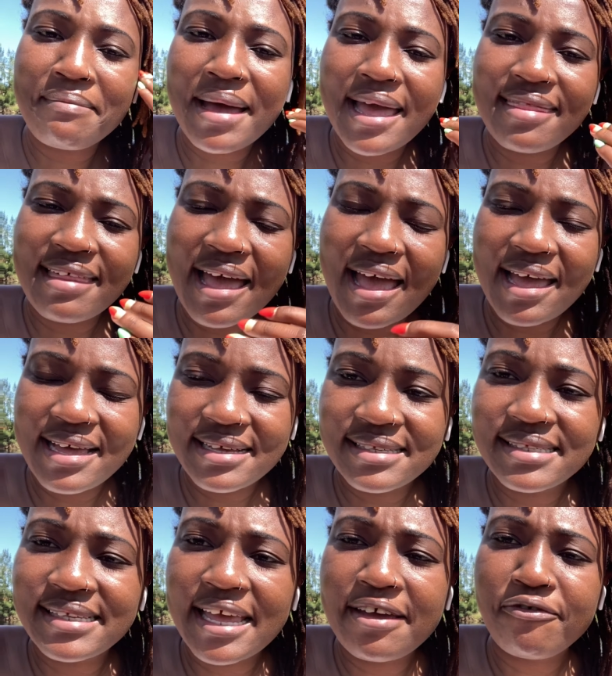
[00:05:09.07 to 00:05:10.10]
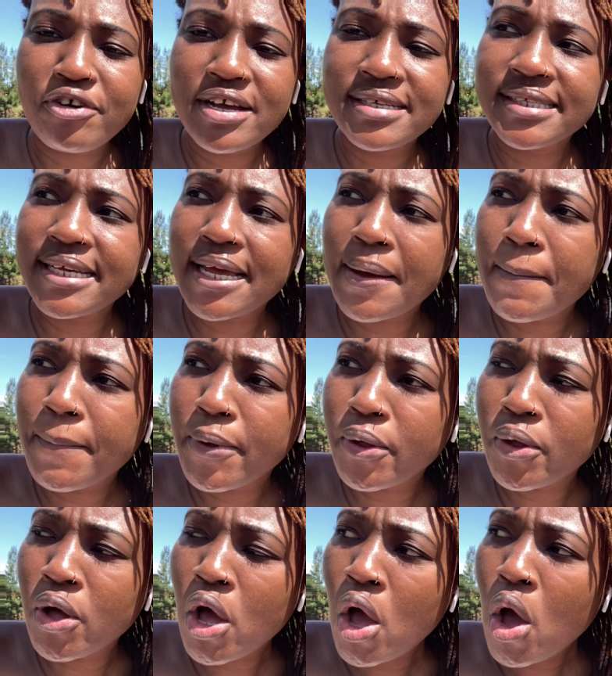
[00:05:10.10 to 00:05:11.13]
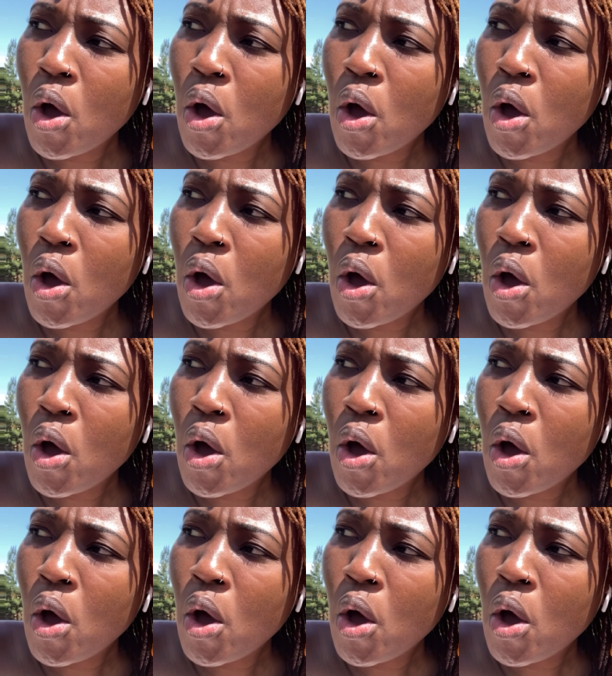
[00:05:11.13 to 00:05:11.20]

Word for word: by that is, say, for example,